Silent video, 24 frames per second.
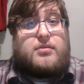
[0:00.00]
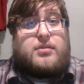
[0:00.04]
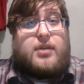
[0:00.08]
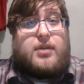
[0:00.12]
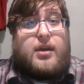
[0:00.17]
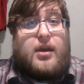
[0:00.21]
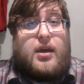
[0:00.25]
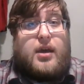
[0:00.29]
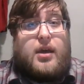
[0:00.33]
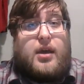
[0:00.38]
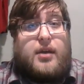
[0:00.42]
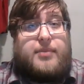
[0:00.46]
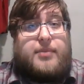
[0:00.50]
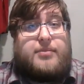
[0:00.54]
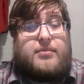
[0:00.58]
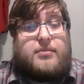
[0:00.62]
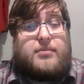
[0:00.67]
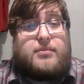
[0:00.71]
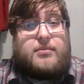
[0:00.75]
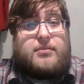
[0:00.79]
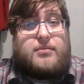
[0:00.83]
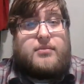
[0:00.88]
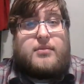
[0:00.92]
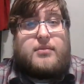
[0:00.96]
Um,
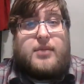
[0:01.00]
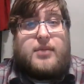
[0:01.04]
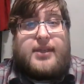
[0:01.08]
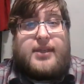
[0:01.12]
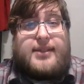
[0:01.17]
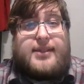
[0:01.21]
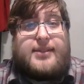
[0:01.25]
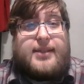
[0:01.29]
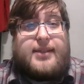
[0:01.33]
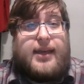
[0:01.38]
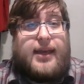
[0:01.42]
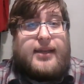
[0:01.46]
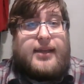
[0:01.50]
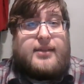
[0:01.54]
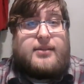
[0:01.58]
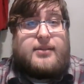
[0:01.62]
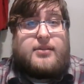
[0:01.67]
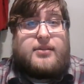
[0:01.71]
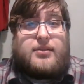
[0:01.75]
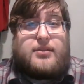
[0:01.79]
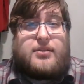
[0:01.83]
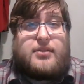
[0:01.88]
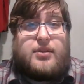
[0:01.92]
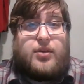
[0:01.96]
it,
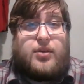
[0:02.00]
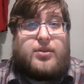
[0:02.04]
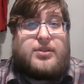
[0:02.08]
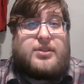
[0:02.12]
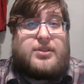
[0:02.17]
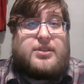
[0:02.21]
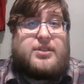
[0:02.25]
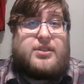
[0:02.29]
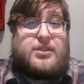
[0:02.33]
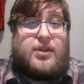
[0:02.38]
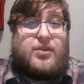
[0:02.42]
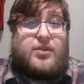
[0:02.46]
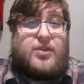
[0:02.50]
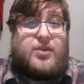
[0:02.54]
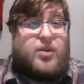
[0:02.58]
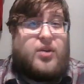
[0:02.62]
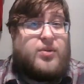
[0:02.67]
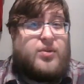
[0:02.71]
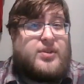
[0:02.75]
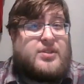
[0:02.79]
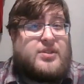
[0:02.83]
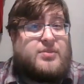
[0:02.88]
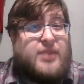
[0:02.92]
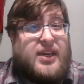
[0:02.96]
soldiers don't
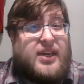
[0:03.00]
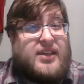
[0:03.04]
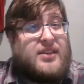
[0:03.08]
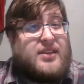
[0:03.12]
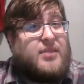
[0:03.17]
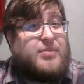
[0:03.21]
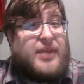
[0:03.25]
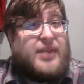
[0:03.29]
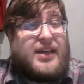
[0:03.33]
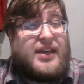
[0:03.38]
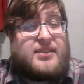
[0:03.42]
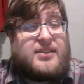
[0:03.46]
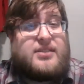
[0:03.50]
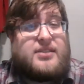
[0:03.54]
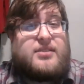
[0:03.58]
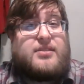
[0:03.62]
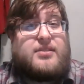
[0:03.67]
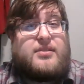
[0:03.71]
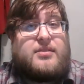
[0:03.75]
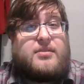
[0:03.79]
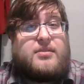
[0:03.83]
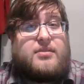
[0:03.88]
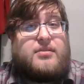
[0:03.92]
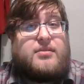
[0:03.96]
always make the best
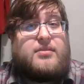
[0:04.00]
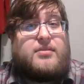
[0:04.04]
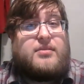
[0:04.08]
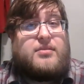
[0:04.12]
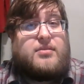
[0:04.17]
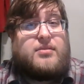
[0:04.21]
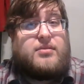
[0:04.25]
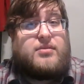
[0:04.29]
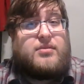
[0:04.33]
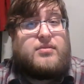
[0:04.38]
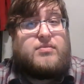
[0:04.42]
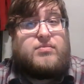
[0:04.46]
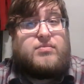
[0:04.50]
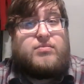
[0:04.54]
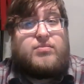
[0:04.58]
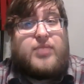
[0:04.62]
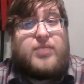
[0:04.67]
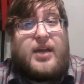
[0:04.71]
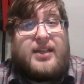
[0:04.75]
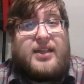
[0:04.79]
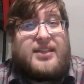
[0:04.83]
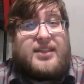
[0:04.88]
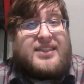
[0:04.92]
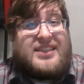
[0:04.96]

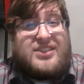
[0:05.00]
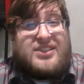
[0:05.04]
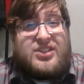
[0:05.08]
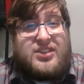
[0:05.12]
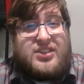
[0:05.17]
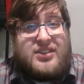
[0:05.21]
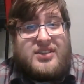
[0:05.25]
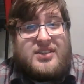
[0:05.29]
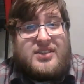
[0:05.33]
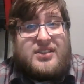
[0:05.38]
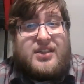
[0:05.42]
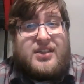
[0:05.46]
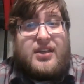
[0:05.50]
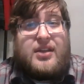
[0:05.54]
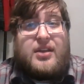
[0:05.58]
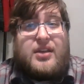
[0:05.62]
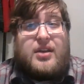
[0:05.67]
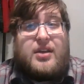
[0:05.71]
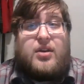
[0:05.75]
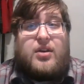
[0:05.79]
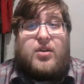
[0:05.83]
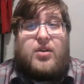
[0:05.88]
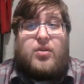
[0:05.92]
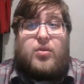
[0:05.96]
politicians
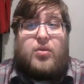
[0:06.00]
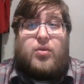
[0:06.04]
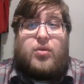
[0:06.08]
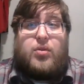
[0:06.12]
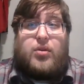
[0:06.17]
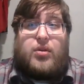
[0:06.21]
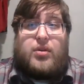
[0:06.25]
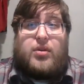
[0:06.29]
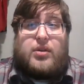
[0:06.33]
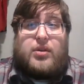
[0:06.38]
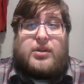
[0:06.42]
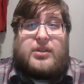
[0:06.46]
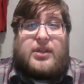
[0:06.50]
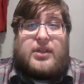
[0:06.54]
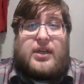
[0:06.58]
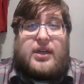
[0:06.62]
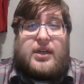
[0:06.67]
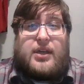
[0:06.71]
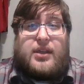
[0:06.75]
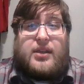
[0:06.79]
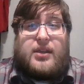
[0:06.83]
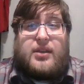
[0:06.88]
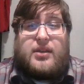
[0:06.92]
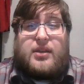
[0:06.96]
or
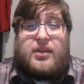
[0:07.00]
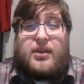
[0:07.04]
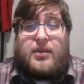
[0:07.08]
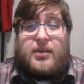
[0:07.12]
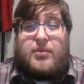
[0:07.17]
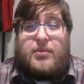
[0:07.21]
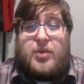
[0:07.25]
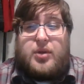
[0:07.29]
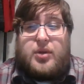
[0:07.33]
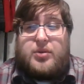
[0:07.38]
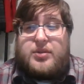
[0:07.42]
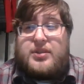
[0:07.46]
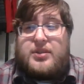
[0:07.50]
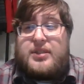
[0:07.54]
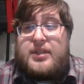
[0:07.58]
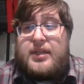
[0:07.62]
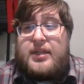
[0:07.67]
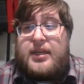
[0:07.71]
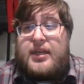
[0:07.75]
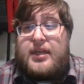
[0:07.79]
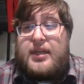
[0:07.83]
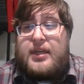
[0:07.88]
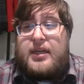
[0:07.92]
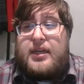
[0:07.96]
uh, the most
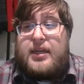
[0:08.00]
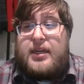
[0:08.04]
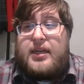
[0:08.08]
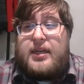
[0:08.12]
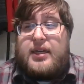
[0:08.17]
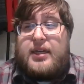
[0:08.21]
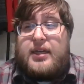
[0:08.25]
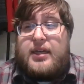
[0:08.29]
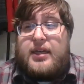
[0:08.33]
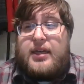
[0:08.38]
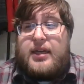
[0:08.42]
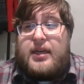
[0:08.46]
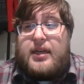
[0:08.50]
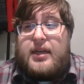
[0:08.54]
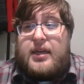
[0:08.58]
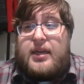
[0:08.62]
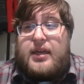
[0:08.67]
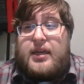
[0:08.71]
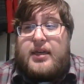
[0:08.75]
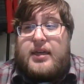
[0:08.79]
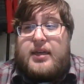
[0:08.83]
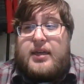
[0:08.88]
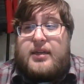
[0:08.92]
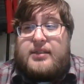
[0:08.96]

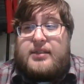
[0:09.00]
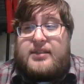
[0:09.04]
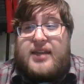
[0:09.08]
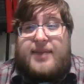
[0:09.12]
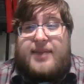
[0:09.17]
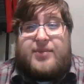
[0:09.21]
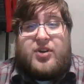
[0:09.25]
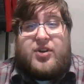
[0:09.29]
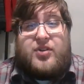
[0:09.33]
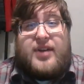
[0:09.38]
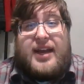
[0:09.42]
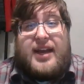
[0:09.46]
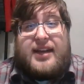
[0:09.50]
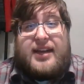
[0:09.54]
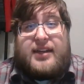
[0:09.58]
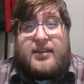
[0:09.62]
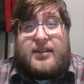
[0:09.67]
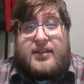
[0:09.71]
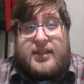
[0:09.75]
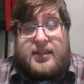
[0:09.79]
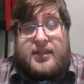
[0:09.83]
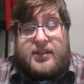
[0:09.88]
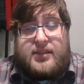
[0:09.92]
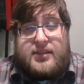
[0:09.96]
Democratic
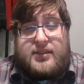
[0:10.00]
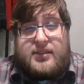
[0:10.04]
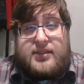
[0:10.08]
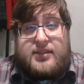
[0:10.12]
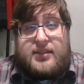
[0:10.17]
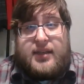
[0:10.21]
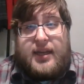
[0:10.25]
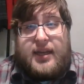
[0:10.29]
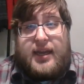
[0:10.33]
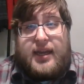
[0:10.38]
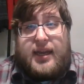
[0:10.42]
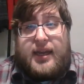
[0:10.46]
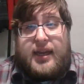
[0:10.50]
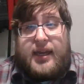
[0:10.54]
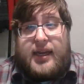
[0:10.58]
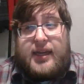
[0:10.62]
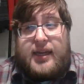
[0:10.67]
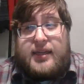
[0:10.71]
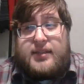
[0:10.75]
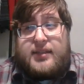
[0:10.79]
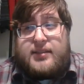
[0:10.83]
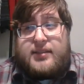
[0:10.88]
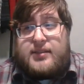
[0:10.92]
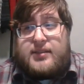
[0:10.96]
leaders,
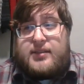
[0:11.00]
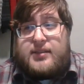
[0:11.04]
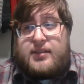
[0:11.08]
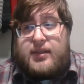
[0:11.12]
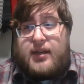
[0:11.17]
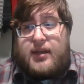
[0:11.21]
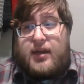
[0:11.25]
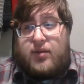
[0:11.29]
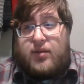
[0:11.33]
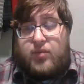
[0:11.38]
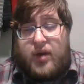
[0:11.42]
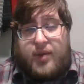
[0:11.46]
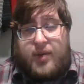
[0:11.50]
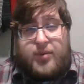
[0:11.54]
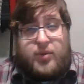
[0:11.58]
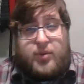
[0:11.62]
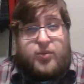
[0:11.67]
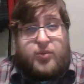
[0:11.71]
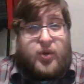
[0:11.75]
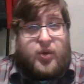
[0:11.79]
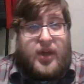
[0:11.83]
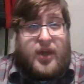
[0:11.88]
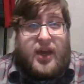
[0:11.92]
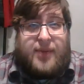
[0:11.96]
and uh, Robert
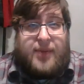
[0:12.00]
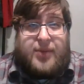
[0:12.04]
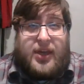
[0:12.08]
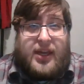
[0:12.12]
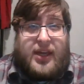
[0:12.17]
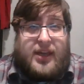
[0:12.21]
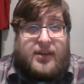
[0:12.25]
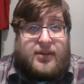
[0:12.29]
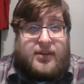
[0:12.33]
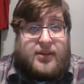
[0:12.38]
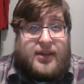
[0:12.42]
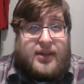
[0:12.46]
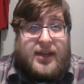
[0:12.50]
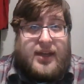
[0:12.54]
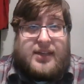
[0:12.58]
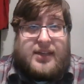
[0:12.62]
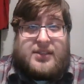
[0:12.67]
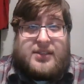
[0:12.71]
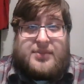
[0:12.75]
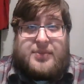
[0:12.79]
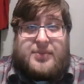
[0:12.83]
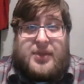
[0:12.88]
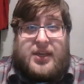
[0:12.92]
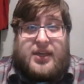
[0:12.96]
Mugabe
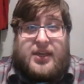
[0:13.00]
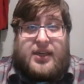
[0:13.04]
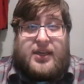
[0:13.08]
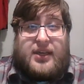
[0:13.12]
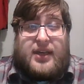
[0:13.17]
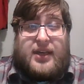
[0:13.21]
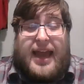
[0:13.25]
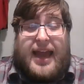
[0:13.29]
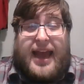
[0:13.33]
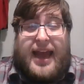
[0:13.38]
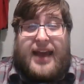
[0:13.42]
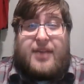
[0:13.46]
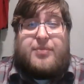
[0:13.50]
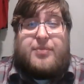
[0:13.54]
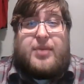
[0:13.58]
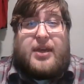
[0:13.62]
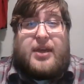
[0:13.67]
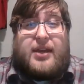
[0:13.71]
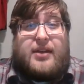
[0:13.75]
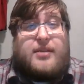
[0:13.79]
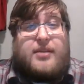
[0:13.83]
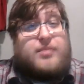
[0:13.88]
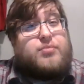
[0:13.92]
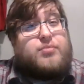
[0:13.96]
has been had
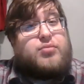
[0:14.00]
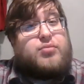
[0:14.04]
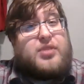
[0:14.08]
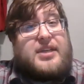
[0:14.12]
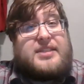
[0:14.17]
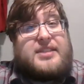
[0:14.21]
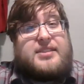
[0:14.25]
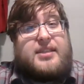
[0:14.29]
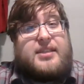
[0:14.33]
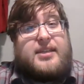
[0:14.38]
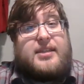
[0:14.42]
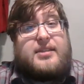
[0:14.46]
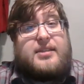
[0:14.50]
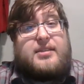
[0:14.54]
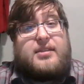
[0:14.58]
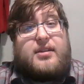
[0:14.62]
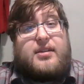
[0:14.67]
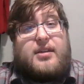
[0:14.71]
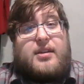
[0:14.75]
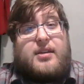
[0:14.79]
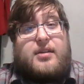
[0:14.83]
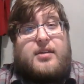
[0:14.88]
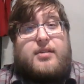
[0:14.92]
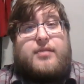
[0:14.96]
been president
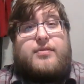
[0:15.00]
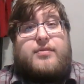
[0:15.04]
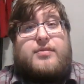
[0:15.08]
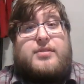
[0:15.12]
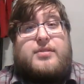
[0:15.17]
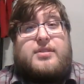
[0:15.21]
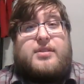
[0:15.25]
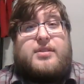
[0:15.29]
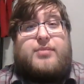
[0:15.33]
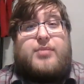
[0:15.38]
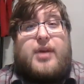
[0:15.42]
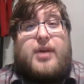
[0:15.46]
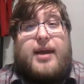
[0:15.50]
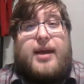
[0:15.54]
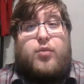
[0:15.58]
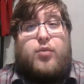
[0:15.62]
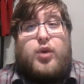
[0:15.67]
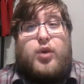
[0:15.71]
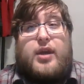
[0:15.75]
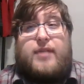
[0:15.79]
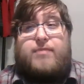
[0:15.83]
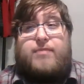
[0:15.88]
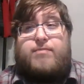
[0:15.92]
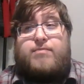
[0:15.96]
of
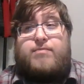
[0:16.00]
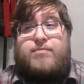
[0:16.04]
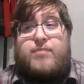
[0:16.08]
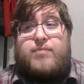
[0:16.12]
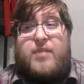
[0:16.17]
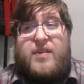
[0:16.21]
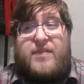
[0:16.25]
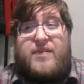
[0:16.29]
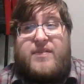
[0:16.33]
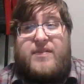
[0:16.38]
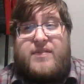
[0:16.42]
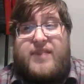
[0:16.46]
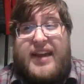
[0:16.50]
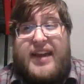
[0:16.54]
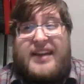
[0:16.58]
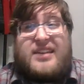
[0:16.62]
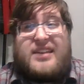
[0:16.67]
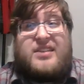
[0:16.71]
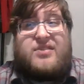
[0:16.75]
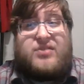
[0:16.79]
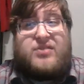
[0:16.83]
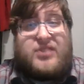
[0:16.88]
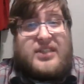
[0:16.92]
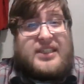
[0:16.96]
Zimbabwe
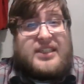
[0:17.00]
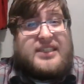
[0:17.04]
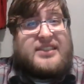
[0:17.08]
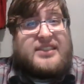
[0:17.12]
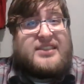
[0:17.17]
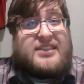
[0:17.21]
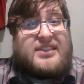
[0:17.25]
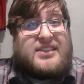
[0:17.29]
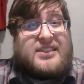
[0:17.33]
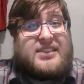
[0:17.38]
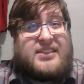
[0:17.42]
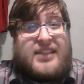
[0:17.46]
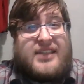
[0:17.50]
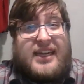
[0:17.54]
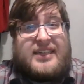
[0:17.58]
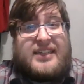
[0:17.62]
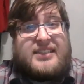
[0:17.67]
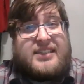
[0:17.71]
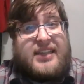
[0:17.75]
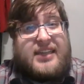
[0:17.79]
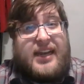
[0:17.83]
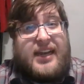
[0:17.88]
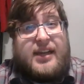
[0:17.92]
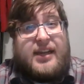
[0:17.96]
effectively since
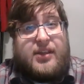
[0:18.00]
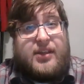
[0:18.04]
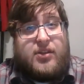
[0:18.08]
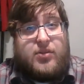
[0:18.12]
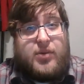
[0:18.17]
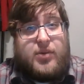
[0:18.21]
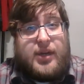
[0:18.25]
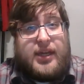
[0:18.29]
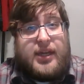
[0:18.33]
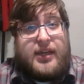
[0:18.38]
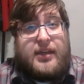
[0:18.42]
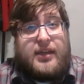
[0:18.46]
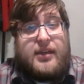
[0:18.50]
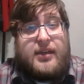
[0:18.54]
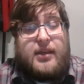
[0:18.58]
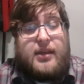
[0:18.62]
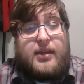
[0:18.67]
1983.